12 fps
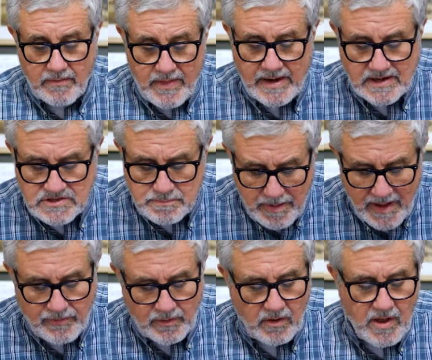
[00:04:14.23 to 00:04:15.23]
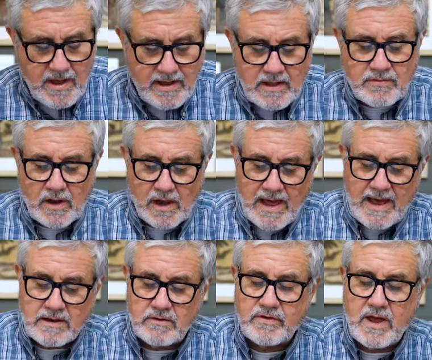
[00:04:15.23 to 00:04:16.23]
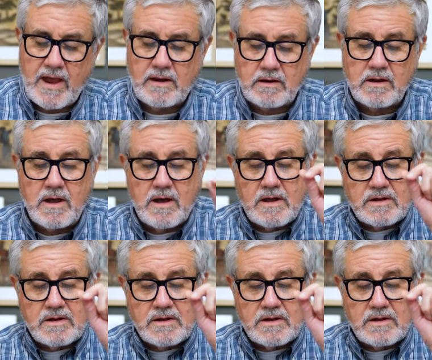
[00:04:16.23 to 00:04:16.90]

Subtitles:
that is Bethel, in the land of Canaan.